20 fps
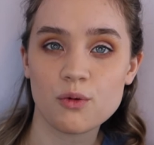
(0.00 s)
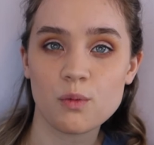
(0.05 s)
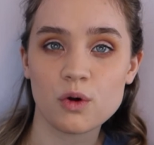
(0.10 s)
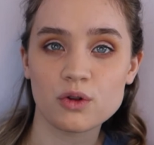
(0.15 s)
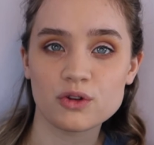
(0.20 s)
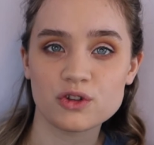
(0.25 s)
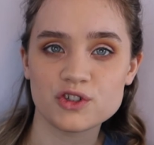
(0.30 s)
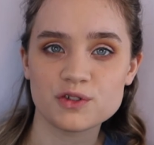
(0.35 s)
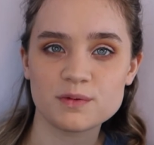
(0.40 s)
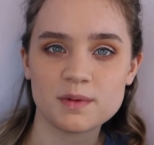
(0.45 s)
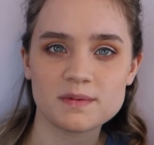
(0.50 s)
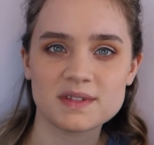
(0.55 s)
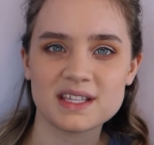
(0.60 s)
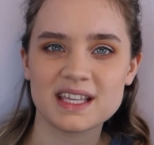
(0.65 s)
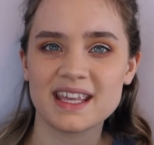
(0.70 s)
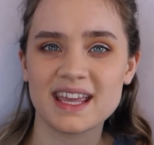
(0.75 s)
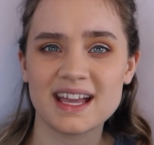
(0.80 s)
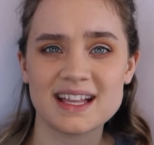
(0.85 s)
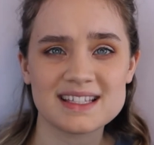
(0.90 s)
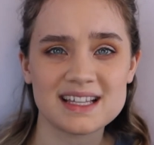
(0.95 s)
wand. Sometimes it
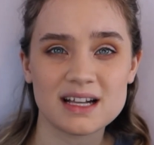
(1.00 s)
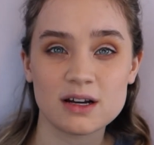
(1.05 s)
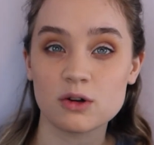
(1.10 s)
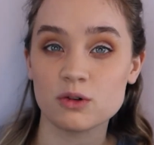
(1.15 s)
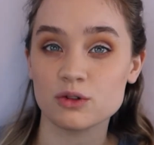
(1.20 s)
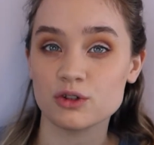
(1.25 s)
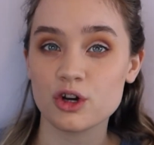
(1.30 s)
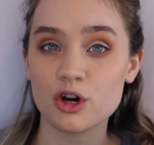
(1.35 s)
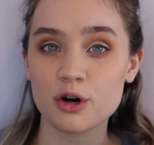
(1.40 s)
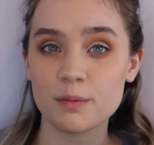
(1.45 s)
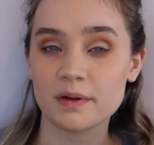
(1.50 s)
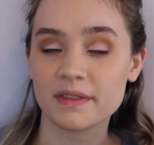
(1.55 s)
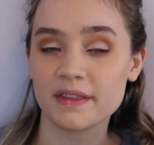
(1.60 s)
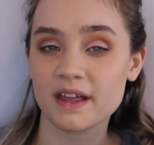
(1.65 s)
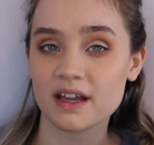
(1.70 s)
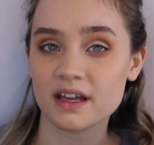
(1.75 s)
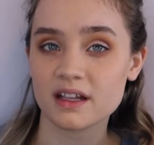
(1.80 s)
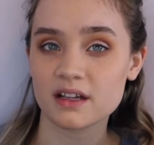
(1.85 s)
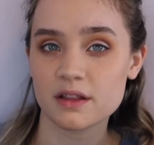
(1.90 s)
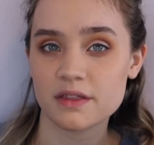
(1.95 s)
can get tangled up and
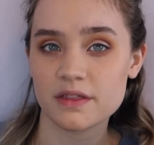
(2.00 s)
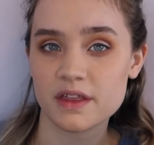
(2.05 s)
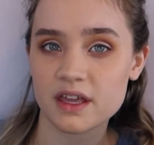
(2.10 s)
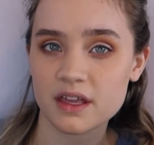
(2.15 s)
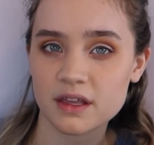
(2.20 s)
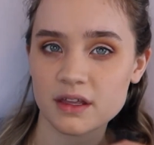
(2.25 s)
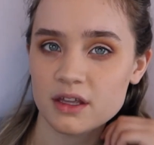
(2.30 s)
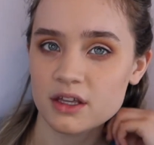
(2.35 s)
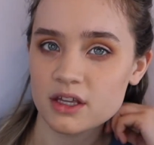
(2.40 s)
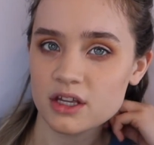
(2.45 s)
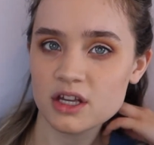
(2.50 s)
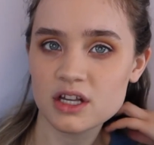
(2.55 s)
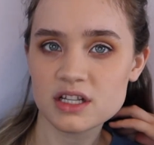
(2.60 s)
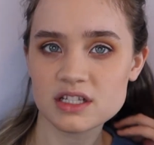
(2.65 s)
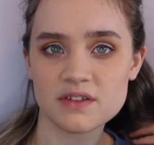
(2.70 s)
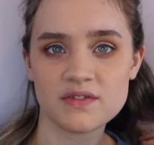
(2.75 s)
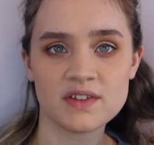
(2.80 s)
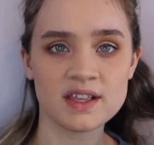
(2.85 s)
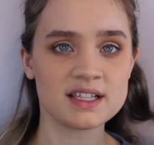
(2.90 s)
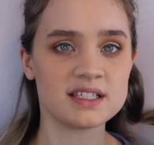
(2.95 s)
that kind of thing. So
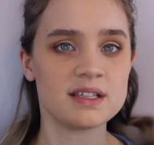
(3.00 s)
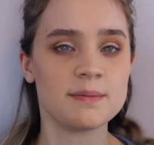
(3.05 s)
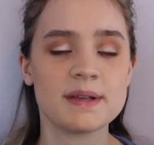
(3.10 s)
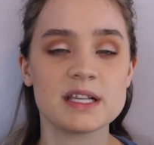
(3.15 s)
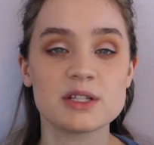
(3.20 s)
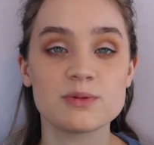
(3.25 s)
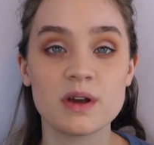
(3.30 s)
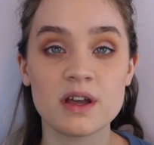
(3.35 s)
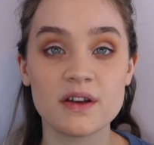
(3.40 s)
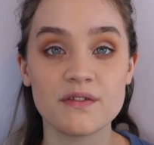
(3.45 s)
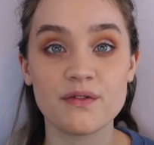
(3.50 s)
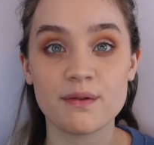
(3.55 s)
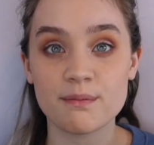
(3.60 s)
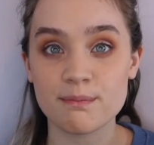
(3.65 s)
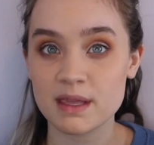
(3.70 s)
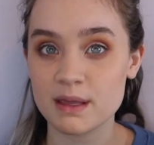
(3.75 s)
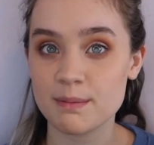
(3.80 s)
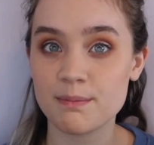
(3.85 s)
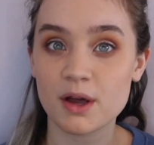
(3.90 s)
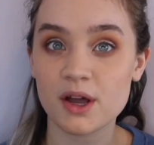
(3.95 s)
I think that's the best way for
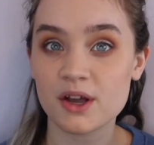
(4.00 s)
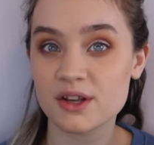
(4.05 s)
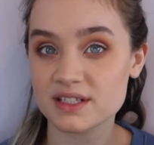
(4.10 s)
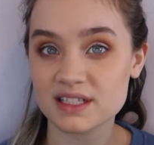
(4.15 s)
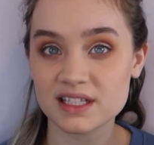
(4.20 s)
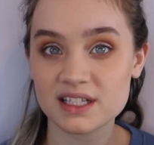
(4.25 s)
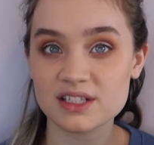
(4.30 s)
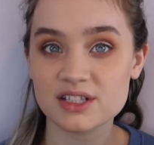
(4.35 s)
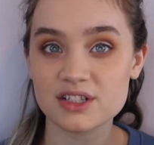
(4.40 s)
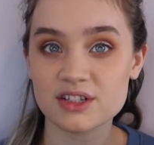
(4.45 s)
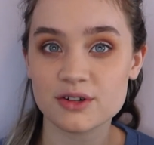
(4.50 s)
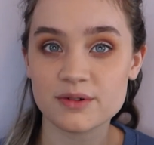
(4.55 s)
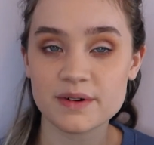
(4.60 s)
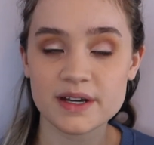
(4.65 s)
me personally to do